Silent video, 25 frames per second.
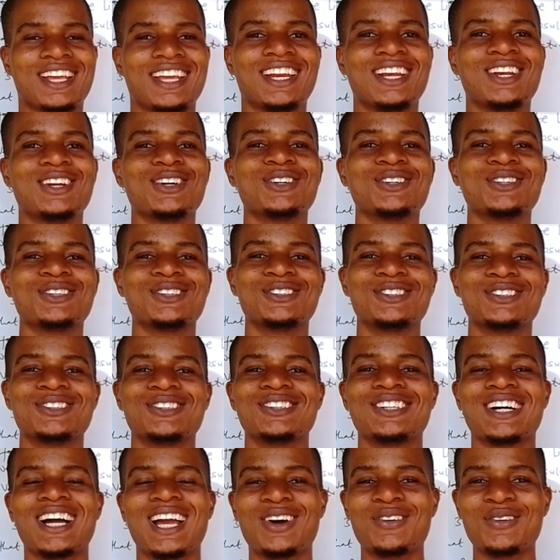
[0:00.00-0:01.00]

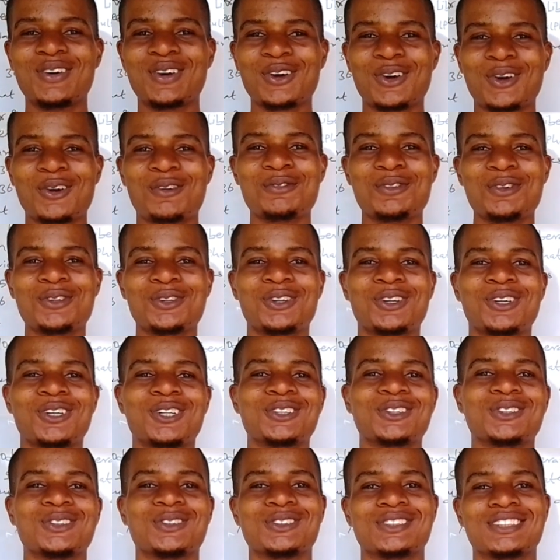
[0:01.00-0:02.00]
Hello, I welcome you
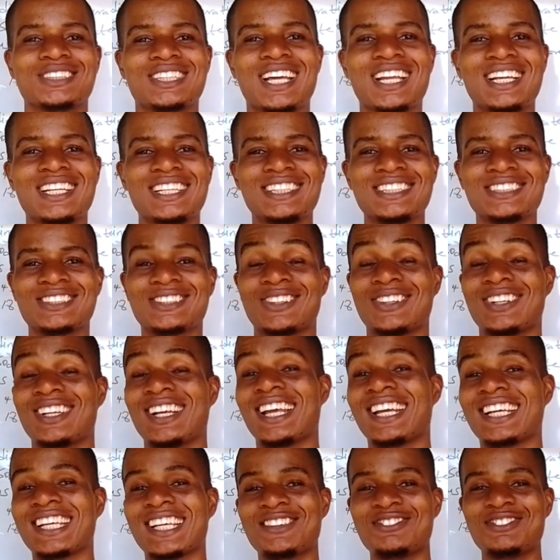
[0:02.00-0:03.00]
all to Stanley's
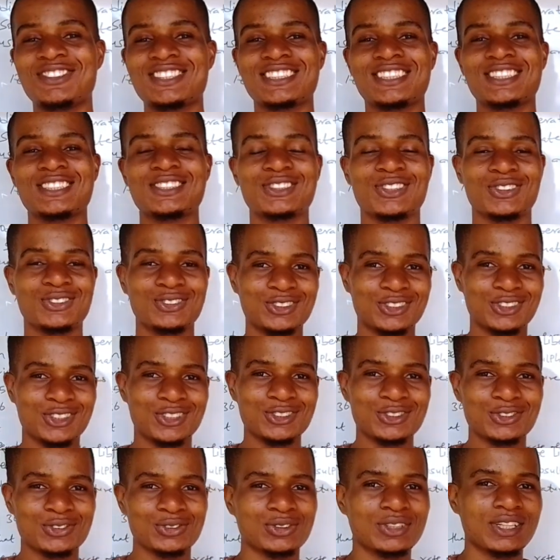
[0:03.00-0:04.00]
Online Chemistry
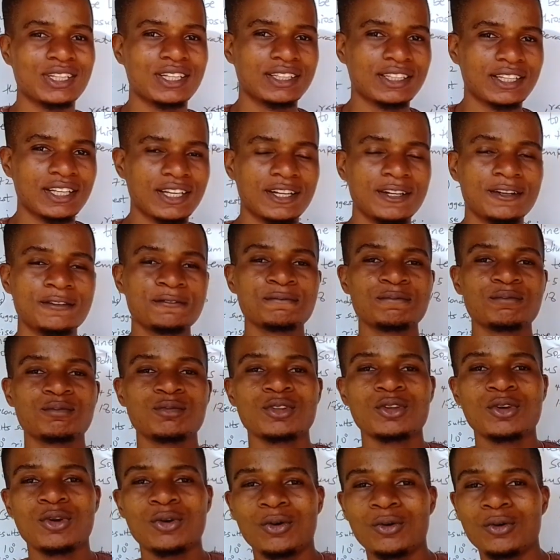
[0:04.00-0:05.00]
Solutions today again.
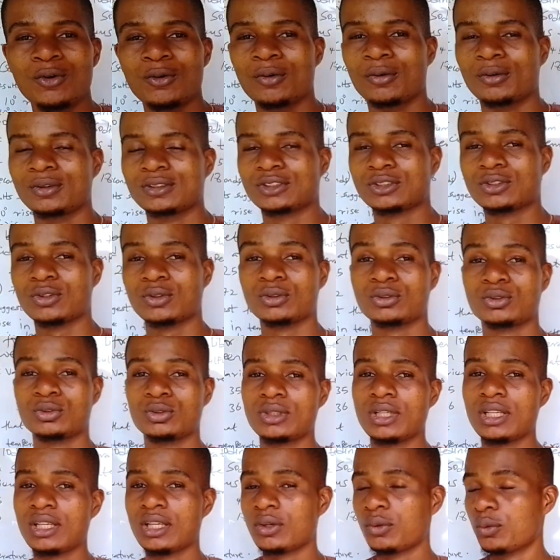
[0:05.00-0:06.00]
So
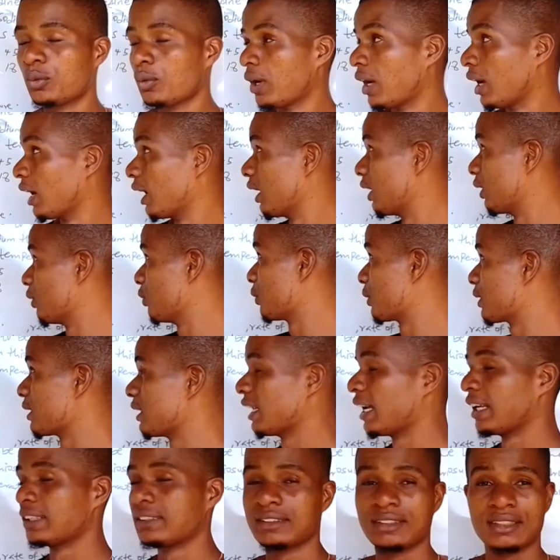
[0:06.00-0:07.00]
today we are
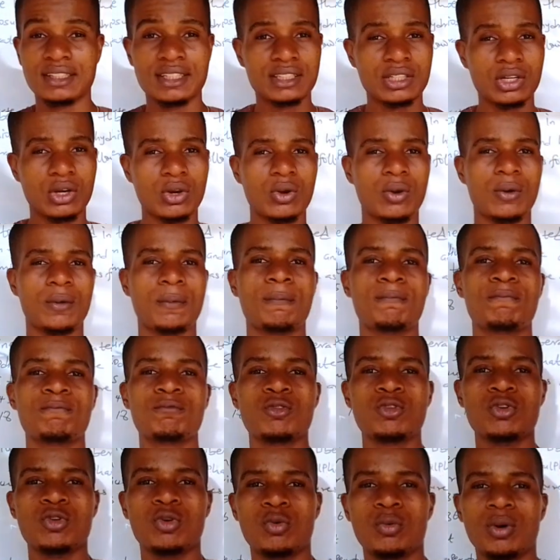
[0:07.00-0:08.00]
looking at rate law.
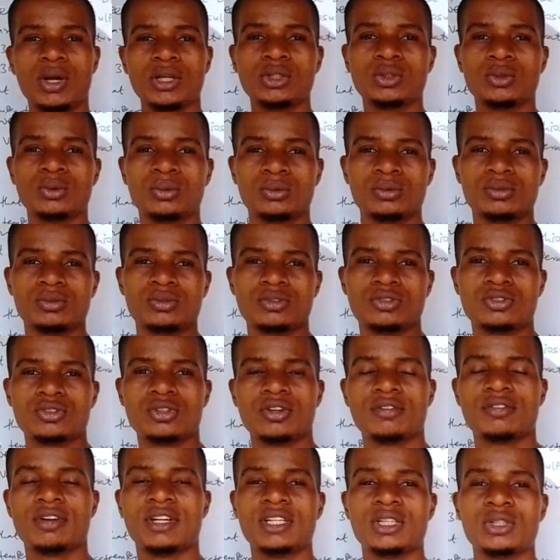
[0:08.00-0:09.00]
We want to
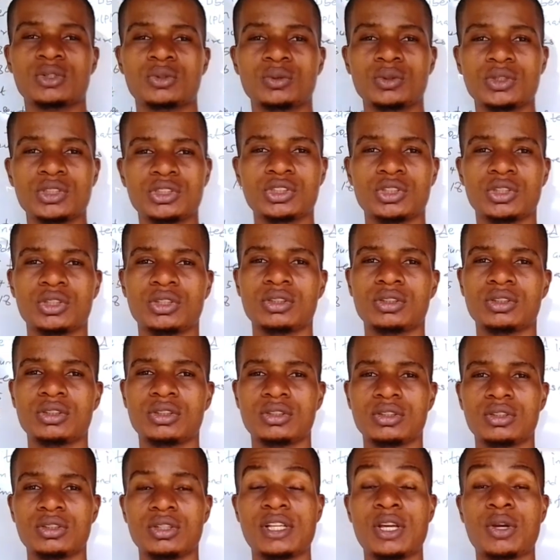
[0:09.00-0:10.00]
solve a question
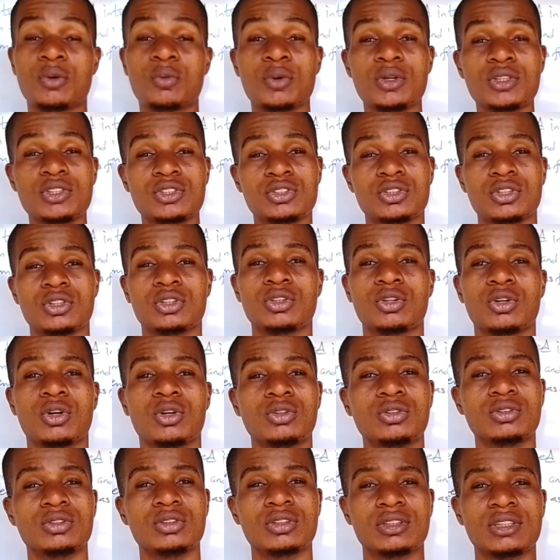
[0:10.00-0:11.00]

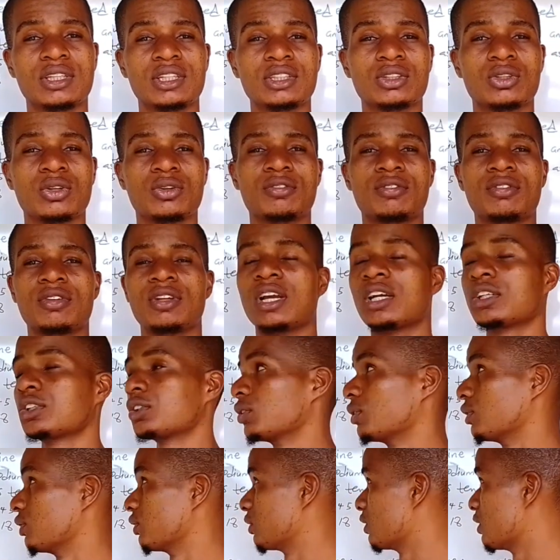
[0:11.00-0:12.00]
on rate of
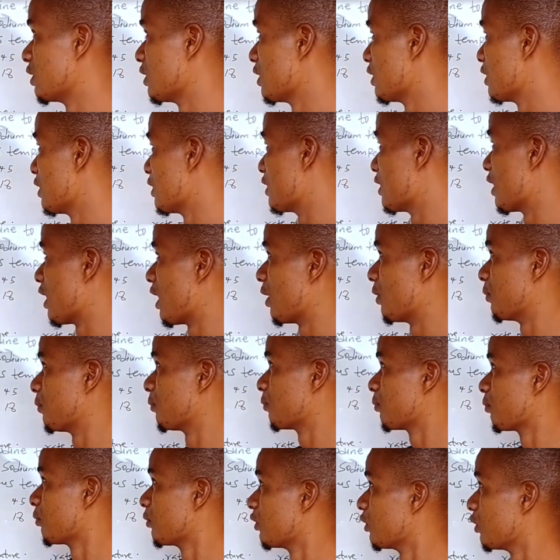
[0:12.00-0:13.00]
reaction. Now,
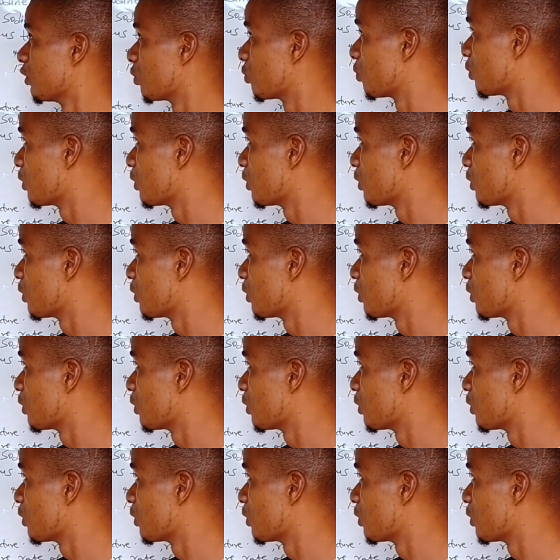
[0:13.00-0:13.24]
the